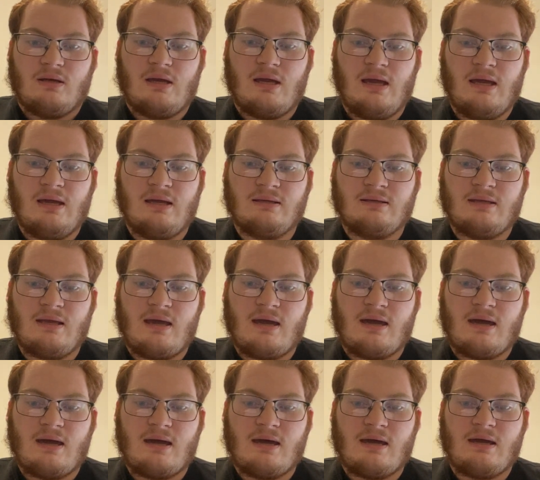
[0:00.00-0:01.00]
And
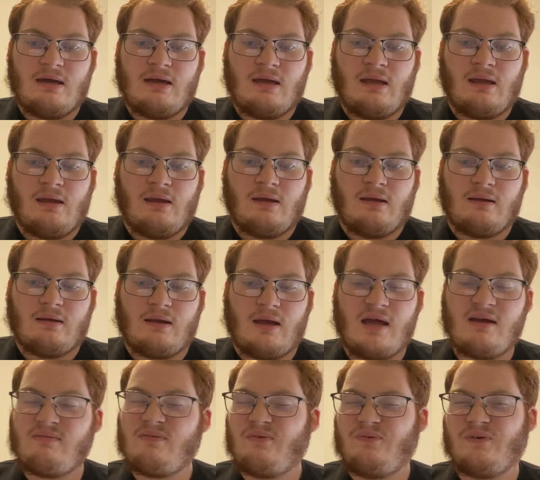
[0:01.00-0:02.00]
I
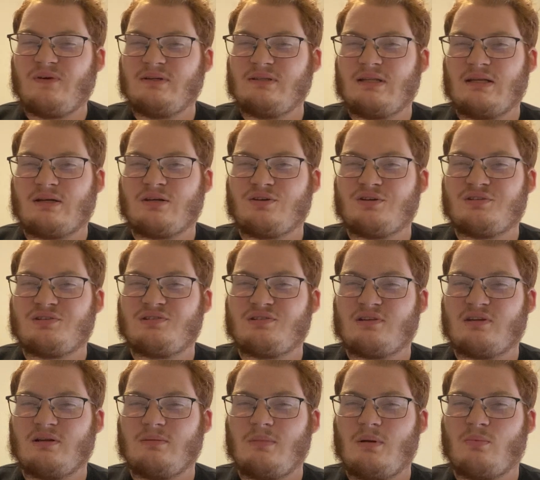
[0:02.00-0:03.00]
have a feeling that curse is
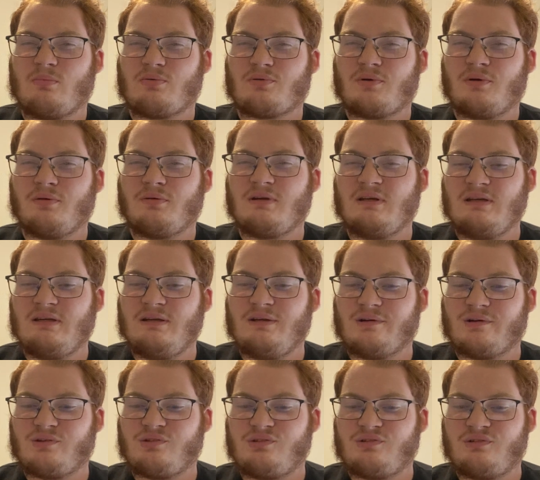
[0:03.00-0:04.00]
going to be broken
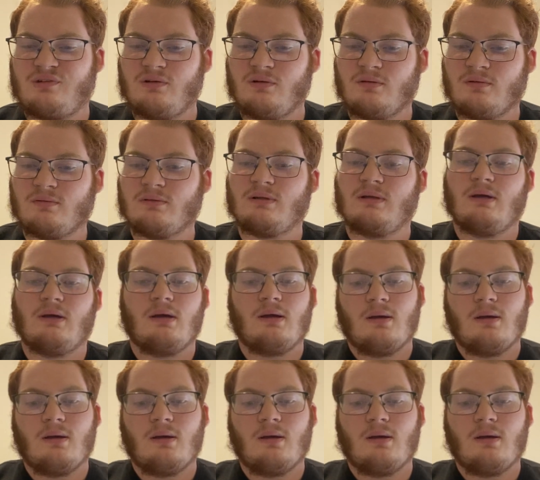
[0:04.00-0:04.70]
here soon.